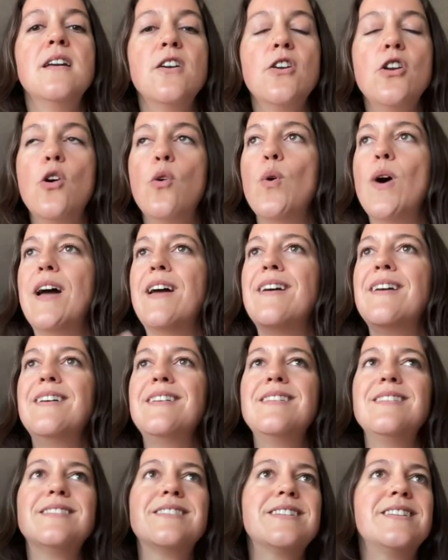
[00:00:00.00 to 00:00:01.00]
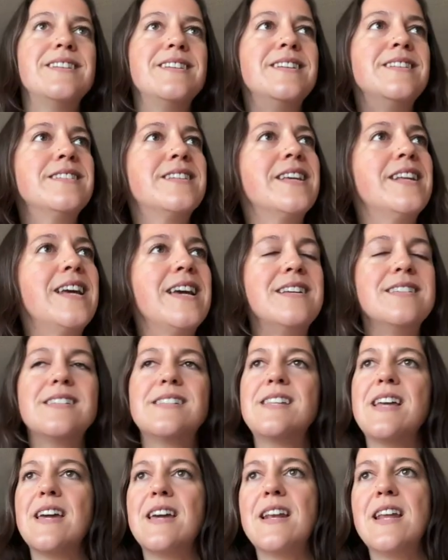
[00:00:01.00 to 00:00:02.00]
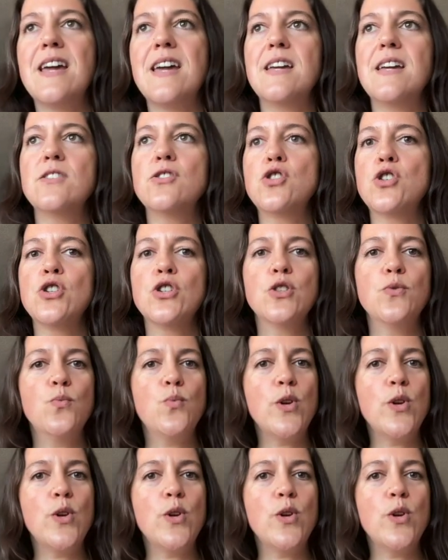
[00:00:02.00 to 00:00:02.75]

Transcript: In today's day and age,